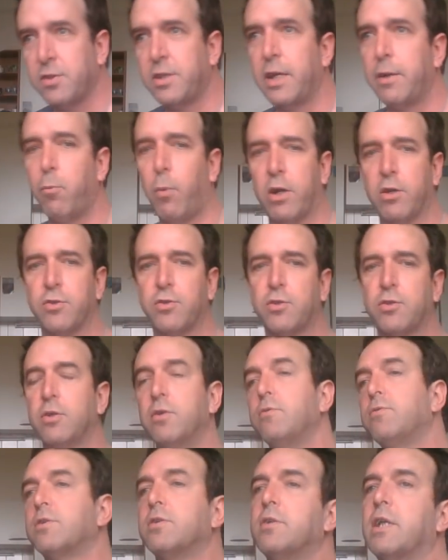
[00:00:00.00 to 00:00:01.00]
They wear
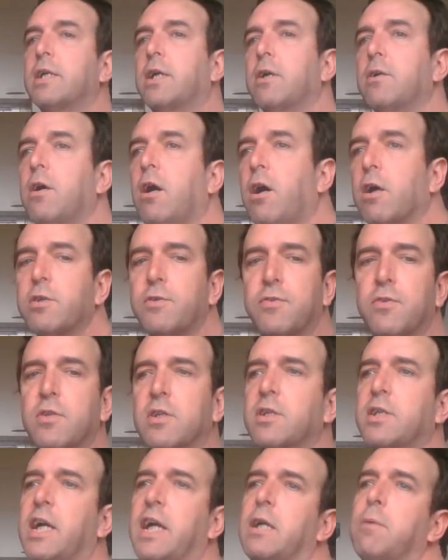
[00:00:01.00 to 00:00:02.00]
suits and they go to Oxford
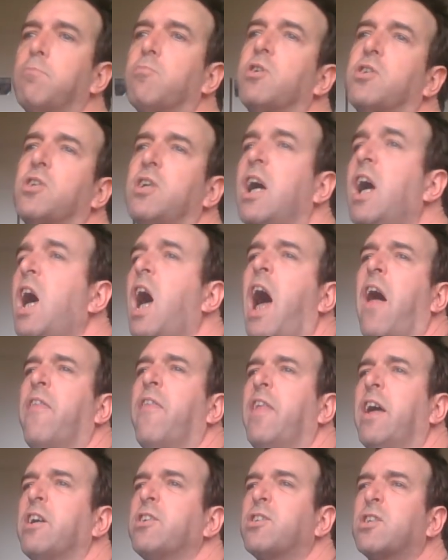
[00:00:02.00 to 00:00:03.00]
and Cambridge, and
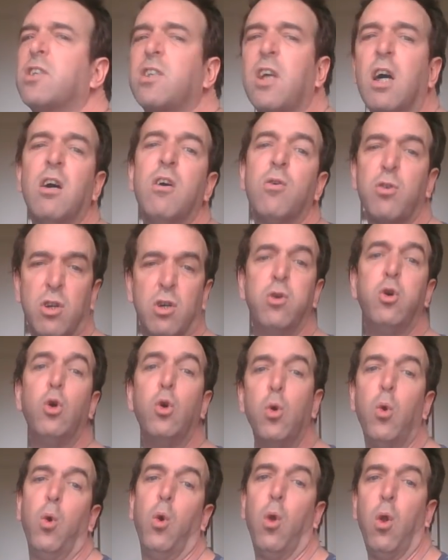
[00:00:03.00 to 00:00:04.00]
they're so
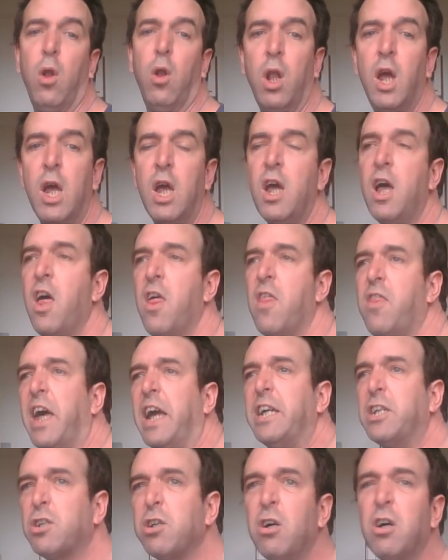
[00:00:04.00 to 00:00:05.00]
cool.
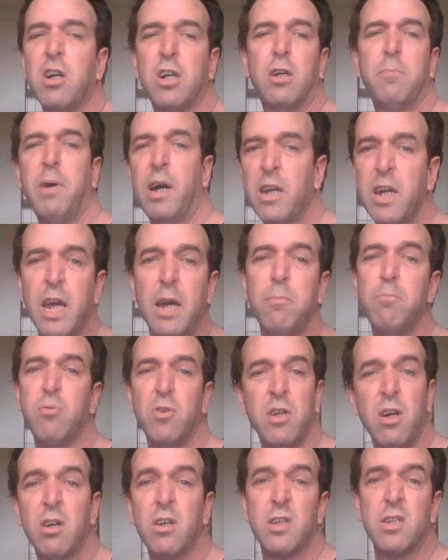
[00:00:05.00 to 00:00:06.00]
They talk about
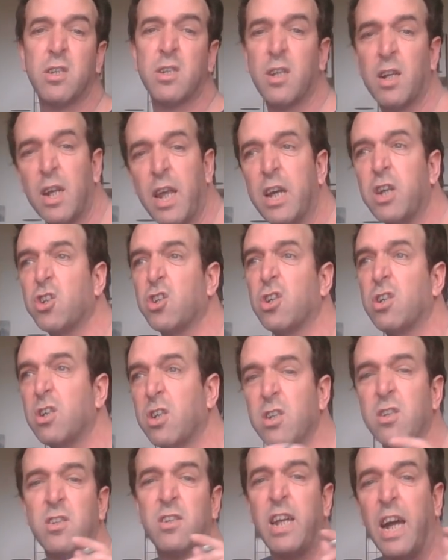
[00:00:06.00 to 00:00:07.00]
embryonic selection
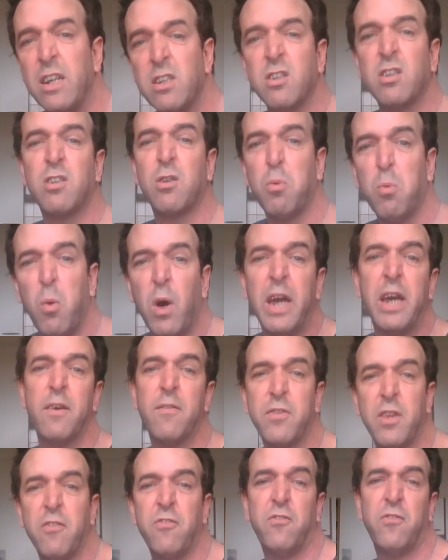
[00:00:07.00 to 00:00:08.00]
because that's the way of
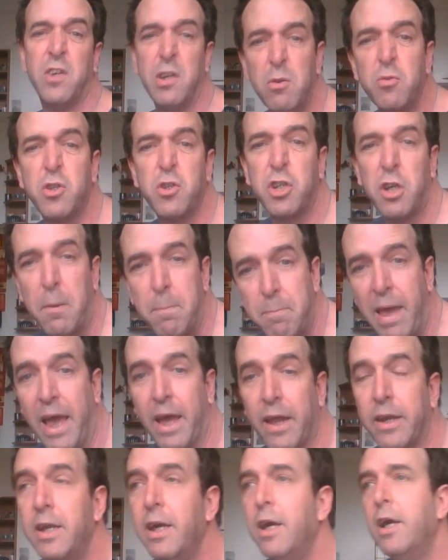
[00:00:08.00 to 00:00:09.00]
the future,
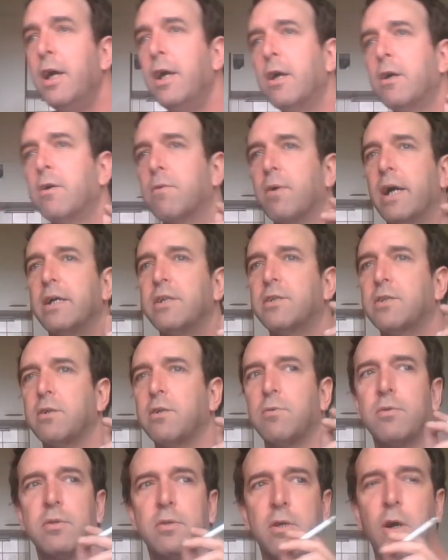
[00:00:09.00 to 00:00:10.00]
man. Right?
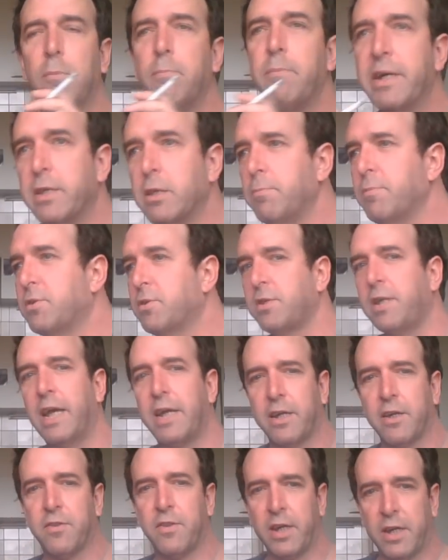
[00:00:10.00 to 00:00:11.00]
So don't make the
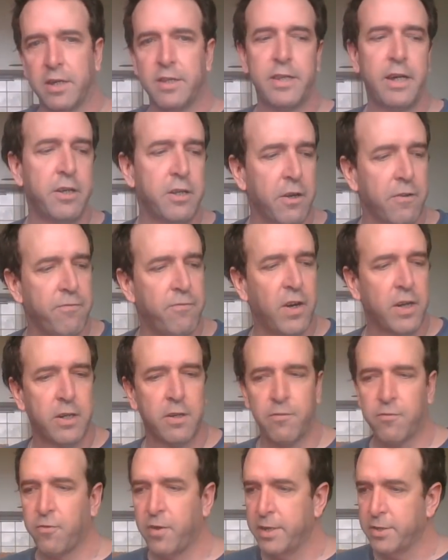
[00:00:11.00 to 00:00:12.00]
mistake of thinking they're your
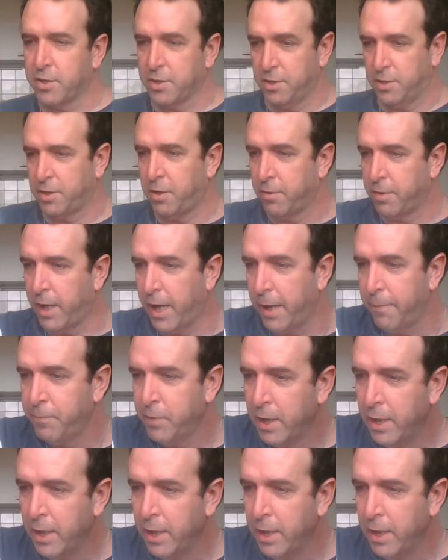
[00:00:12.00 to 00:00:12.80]
fucking friends, because they're not.